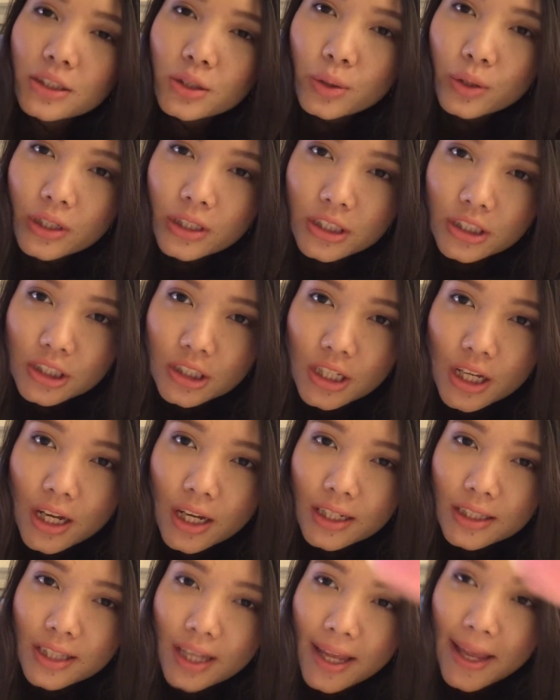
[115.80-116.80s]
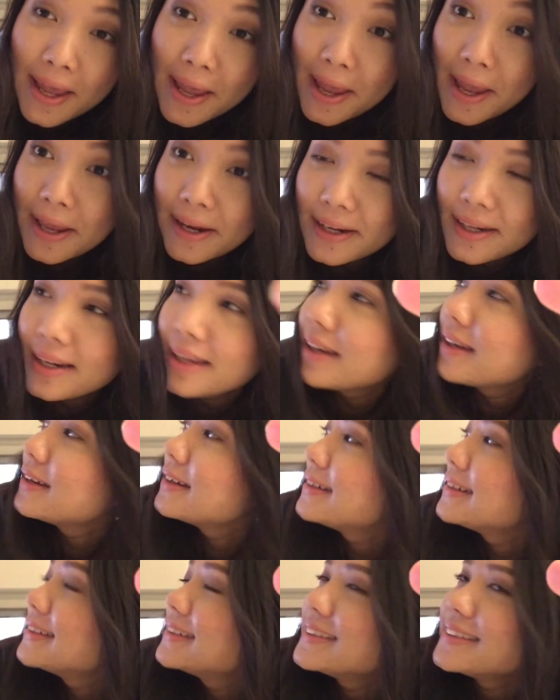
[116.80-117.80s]
to attain.
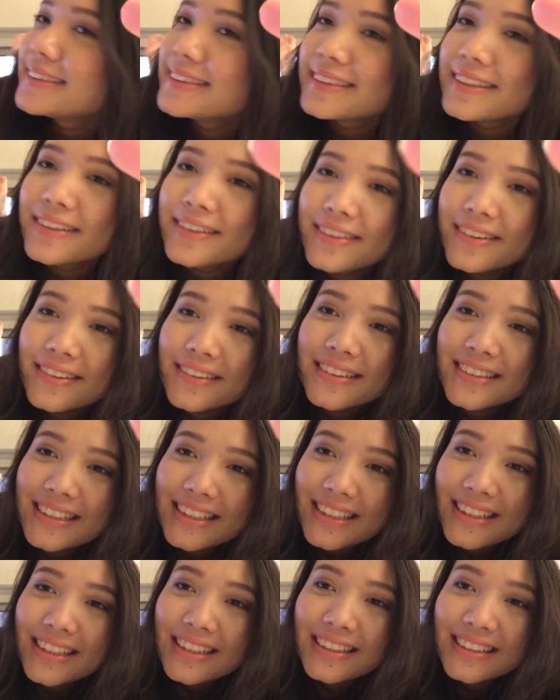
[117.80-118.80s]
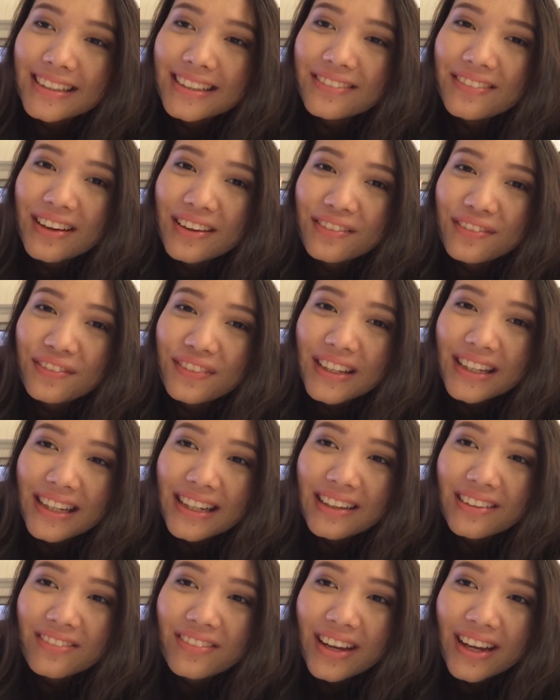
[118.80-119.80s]
So see you can see my feet
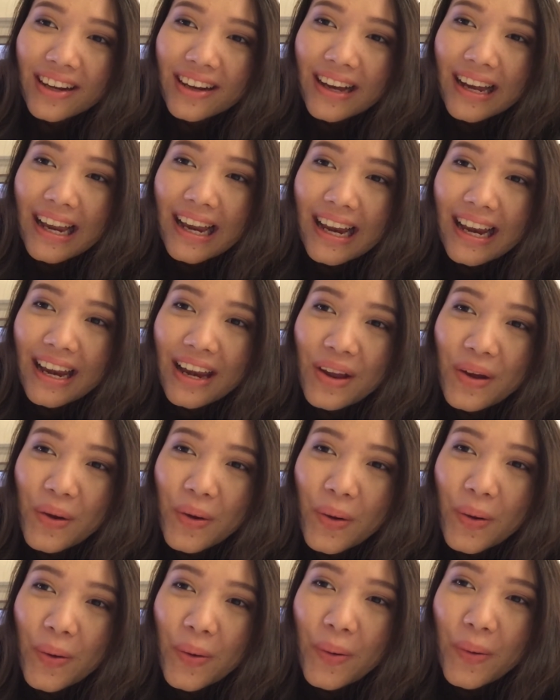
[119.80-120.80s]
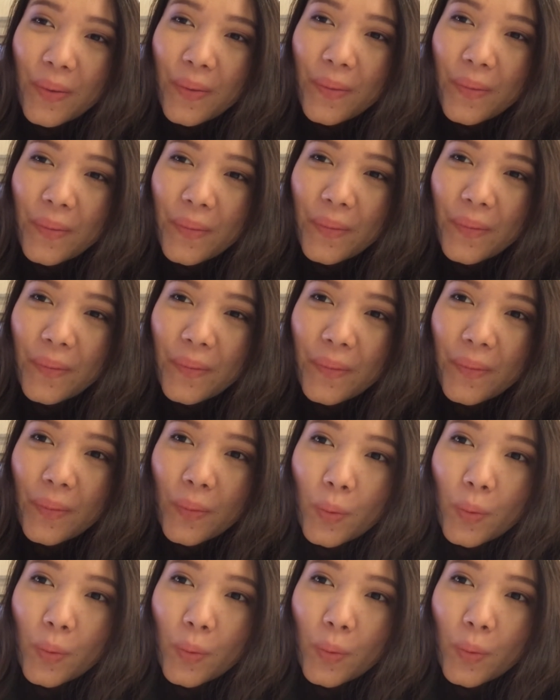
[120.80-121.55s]
at the back. Hello.